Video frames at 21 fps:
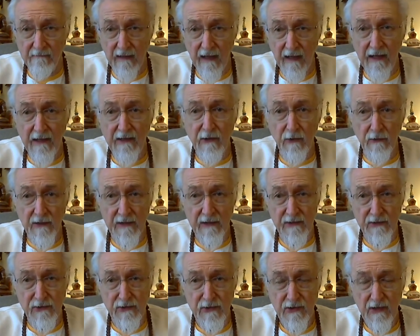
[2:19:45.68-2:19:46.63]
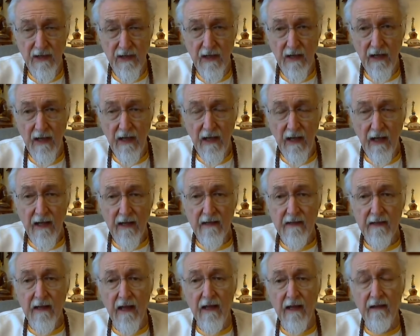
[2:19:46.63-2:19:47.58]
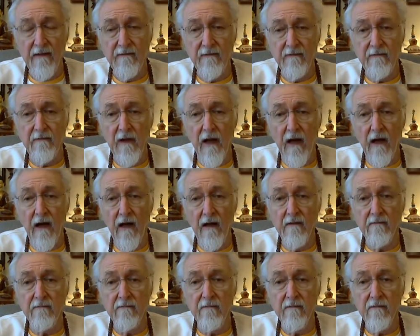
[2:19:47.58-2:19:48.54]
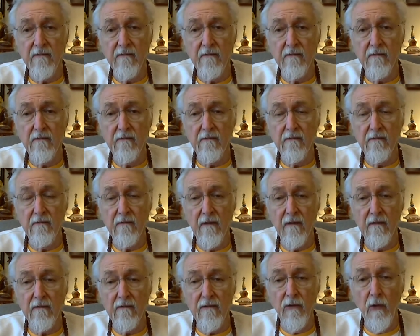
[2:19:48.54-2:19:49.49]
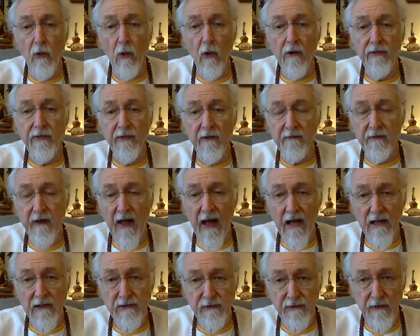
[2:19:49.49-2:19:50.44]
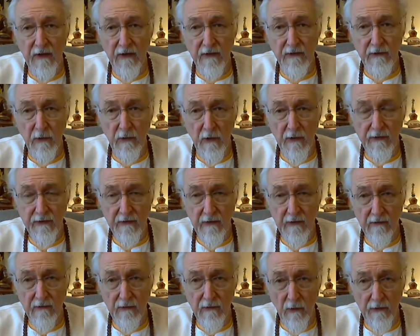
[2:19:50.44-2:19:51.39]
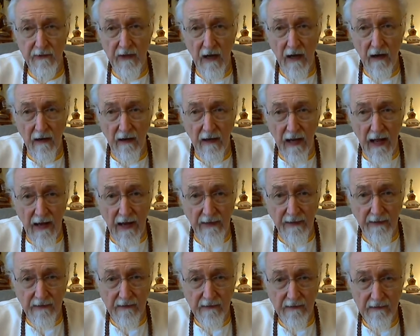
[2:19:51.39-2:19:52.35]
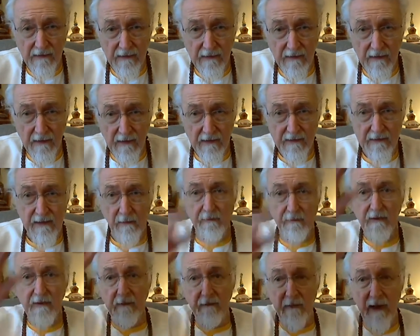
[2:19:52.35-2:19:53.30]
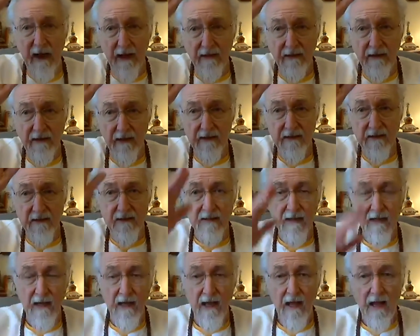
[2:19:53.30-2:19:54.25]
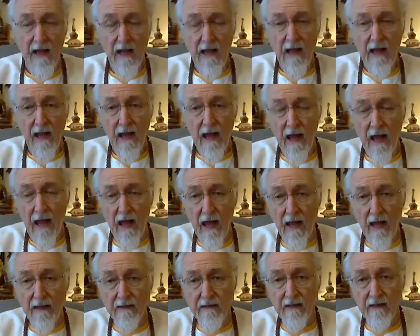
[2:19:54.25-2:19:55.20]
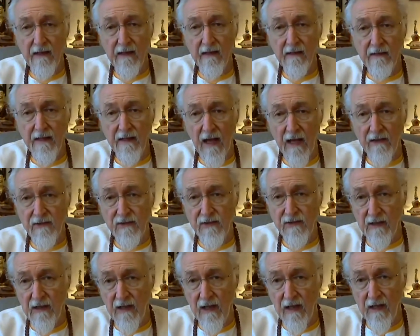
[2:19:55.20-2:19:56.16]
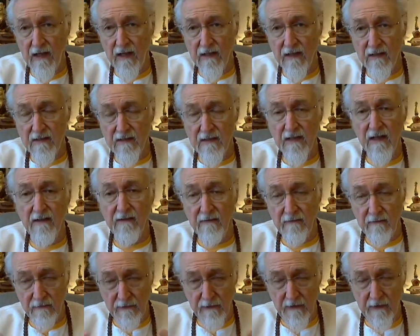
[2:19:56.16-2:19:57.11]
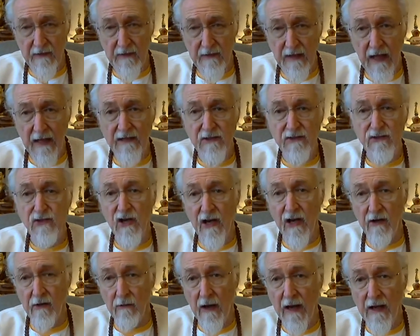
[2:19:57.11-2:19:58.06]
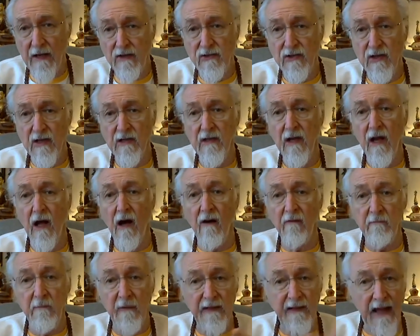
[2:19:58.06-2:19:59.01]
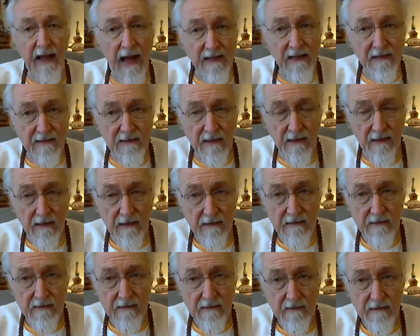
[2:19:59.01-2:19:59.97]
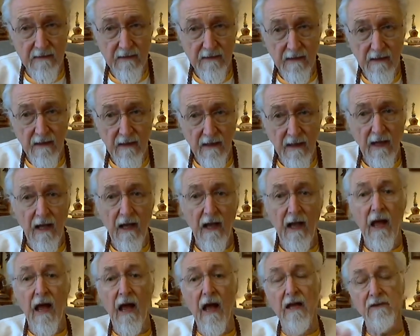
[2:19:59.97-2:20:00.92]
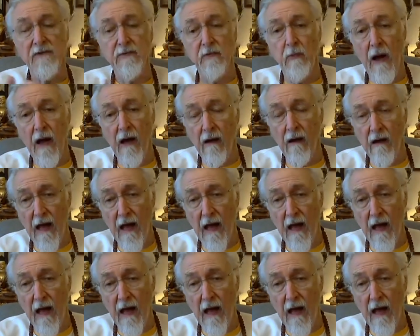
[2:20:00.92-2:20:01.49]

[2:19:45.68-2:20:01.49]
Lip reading: acreage in north of Asheville, North Carolina, up in the mountains. And the intention is that for the next generation of monastics, as well